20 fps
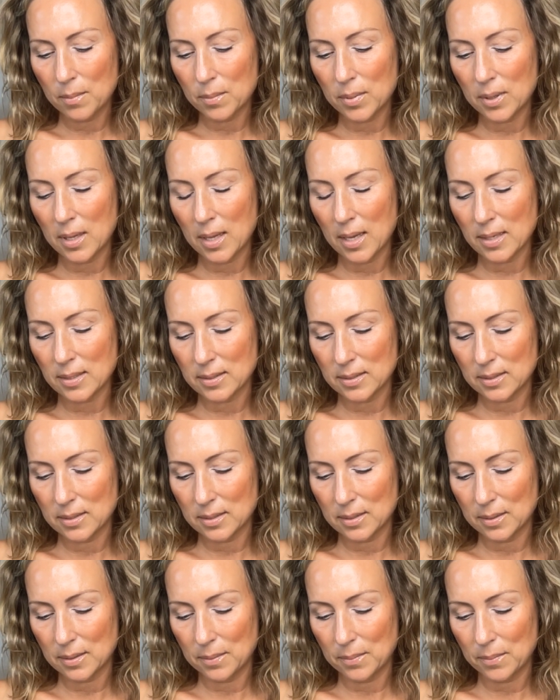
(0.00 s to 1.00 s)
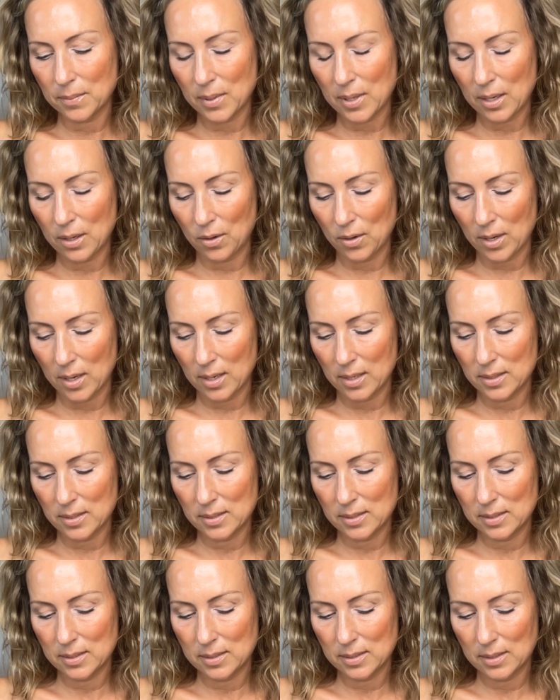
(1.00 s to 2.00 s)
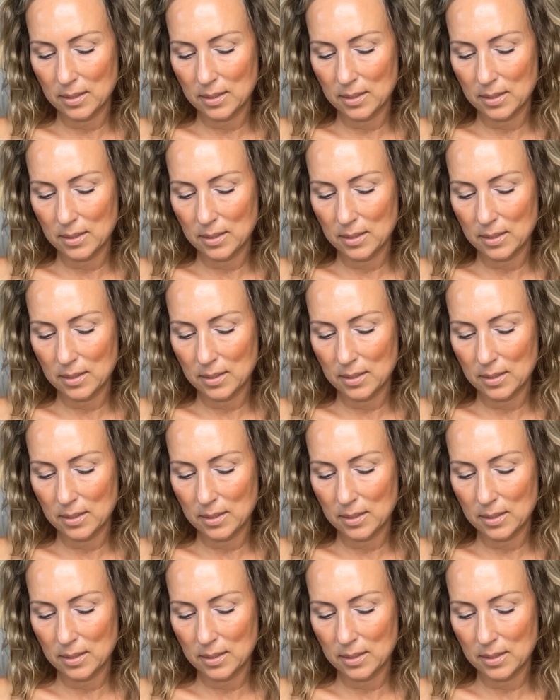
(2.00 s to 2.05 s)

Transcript: blessed by grace.